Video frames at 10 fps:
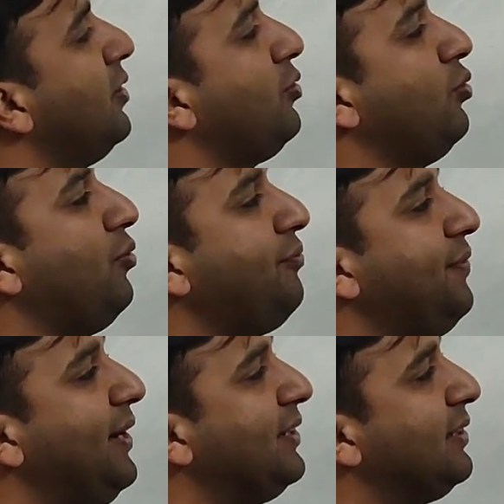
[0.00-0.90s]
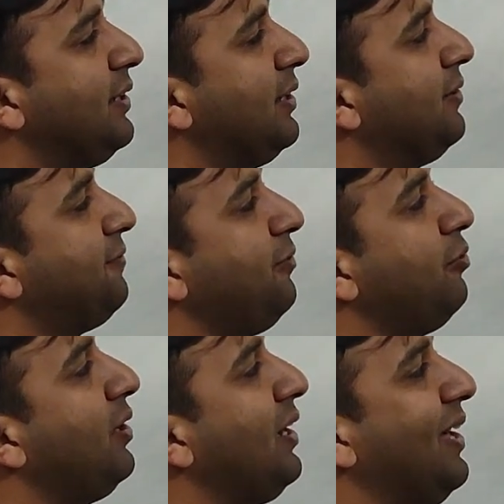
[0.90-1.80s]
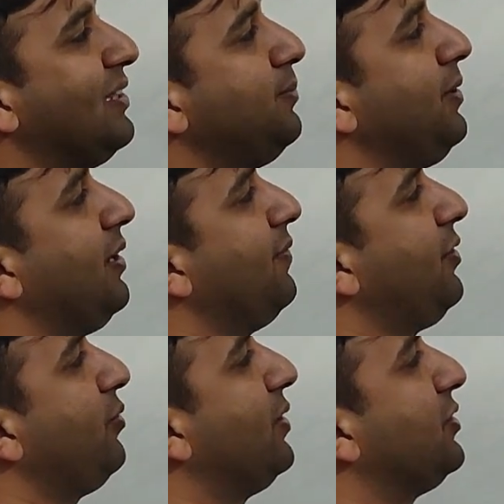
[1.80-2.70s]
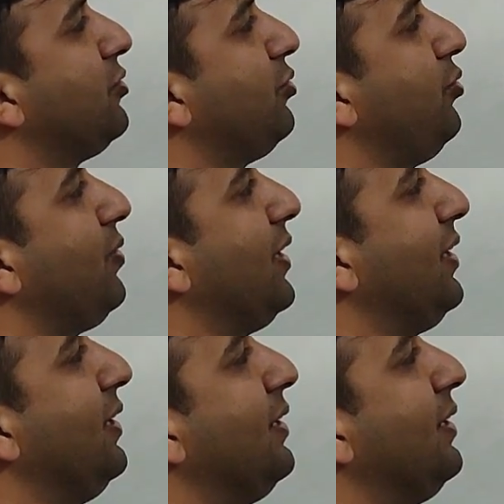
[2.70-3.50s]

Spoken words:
No feed flow rate has been given to us, so you can